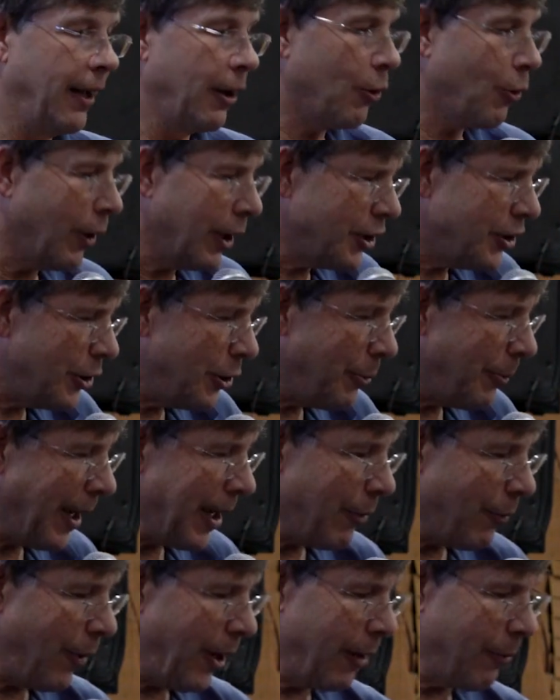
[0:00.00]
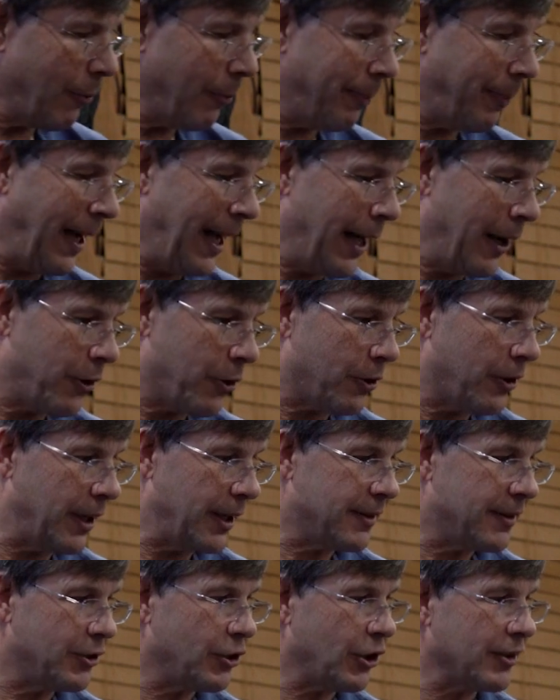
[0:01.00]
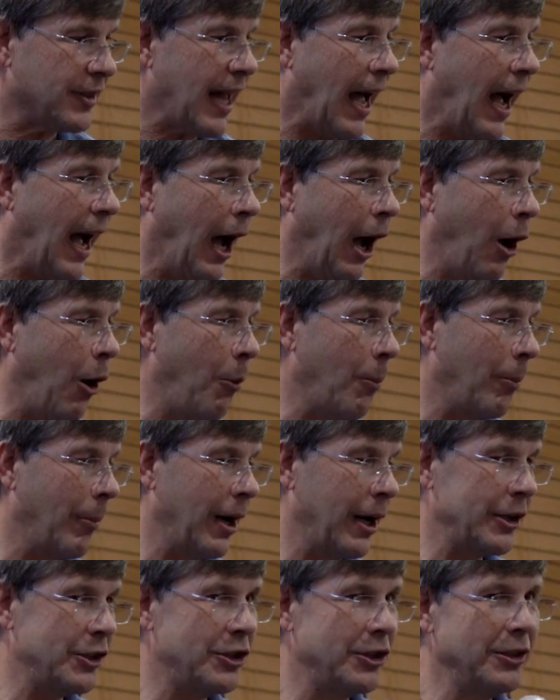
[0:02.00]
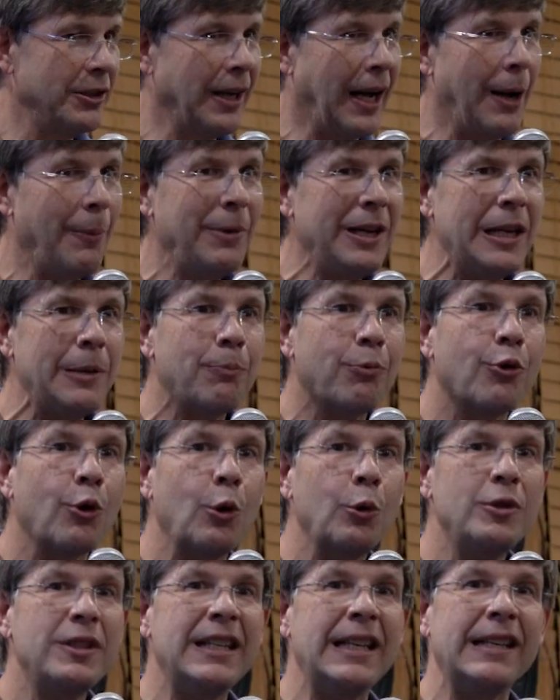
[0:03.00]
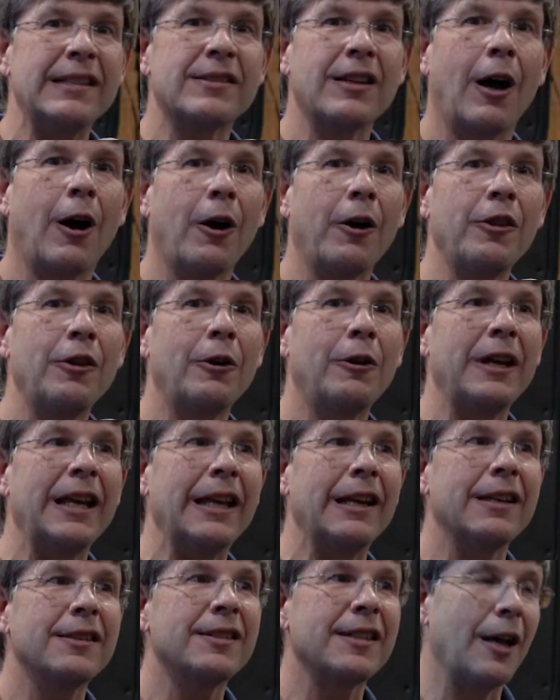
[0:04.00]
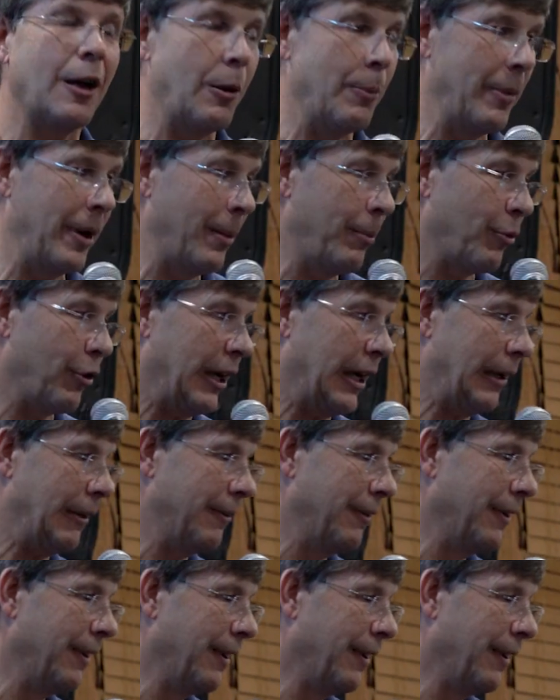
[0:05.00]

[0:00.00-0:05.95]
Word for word: Question you might want to ponder is just how much, how many proteins are there in a cell membrane?